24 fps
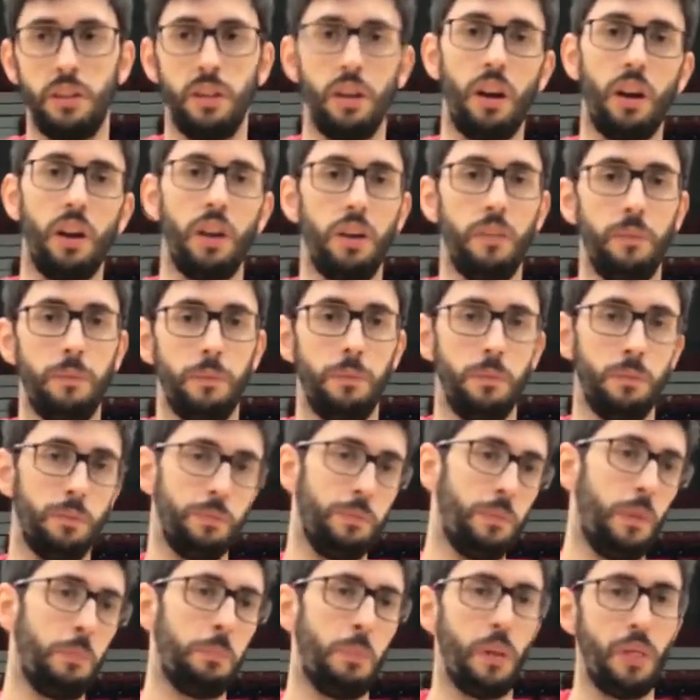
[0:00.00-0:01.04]

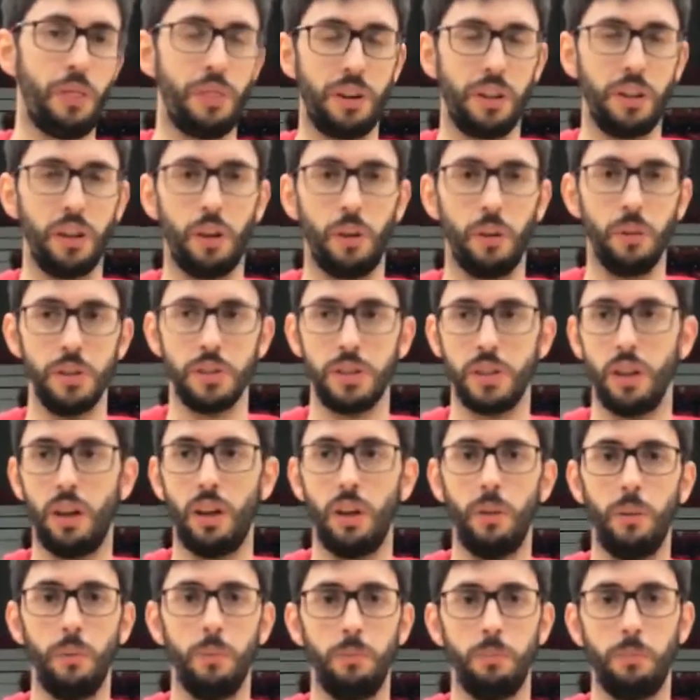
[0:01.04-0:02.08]
a month ago or
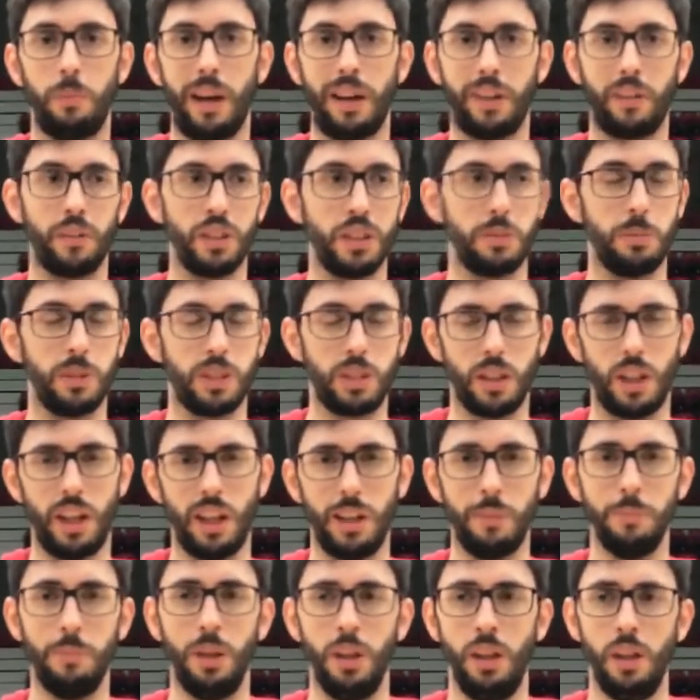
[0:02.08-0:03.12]
so, by Christmas
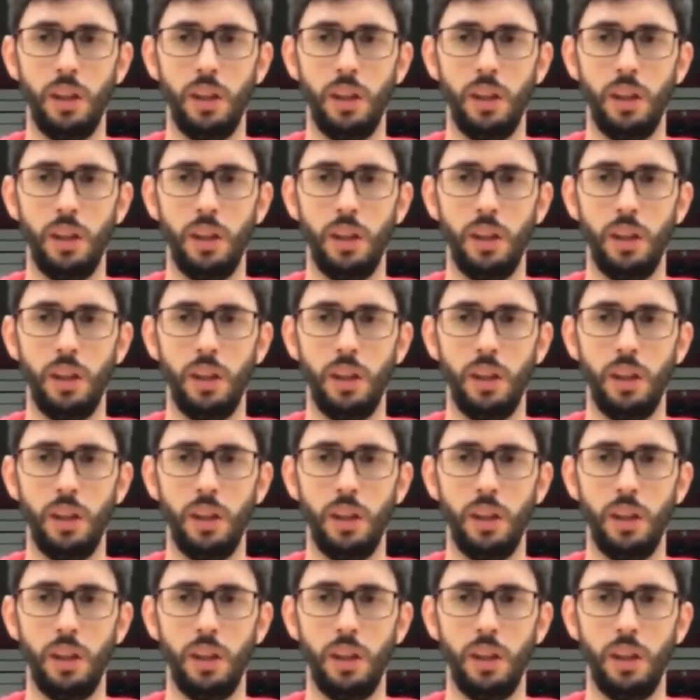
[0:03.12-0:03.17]
time.